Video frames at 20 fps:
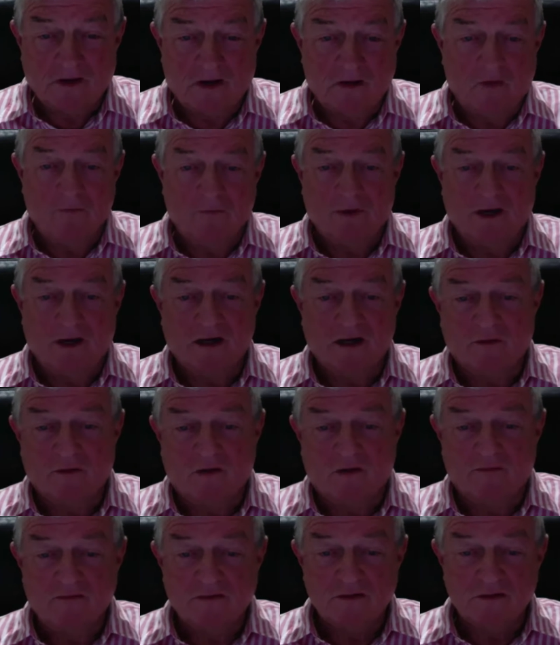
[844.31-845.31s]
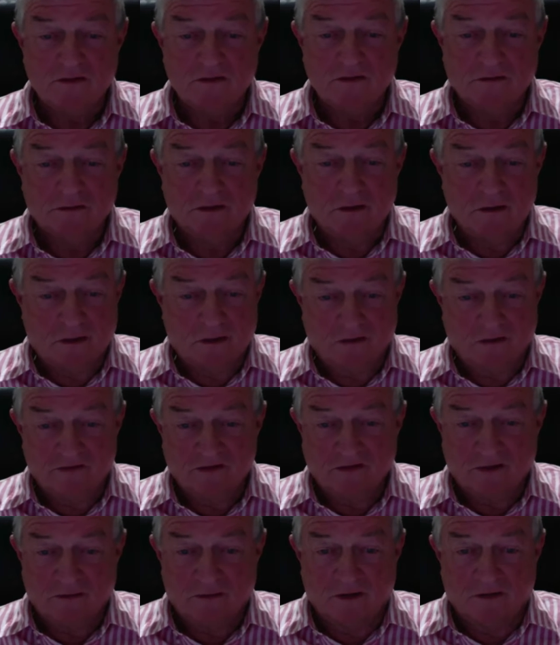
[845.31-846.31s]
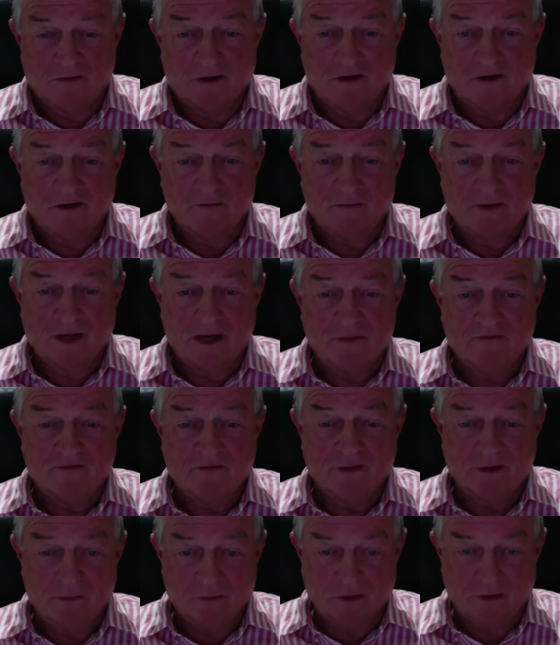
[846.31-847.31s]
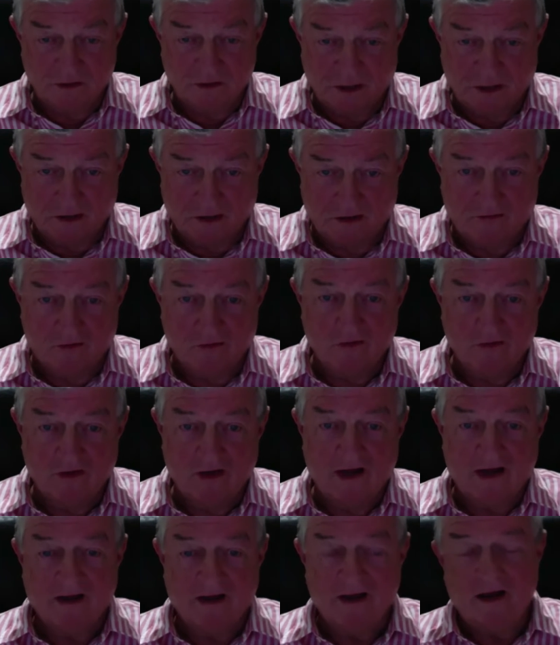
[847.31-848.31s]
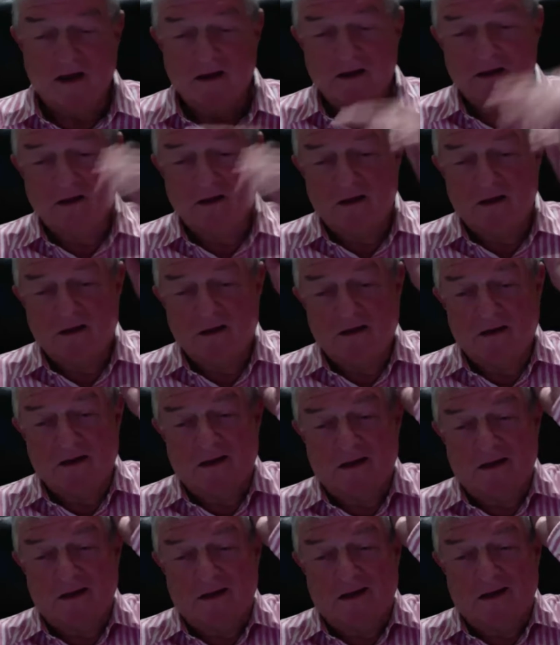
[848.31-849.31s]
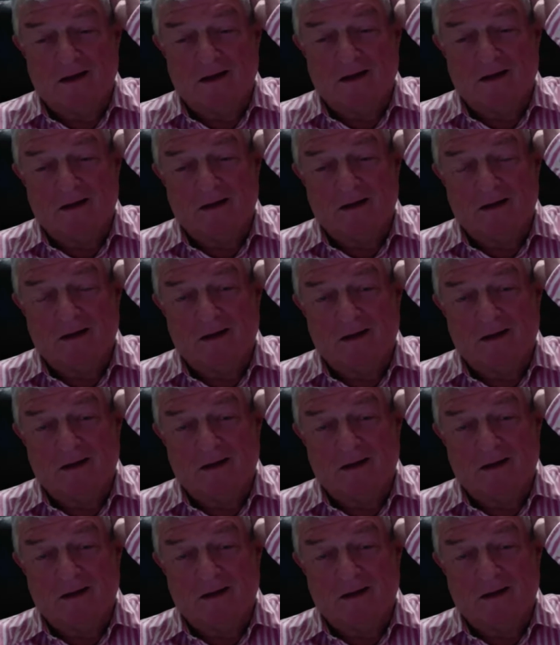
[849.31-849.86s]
I went back to my office. Every time I wrote a paper for him, I checked the raw data. And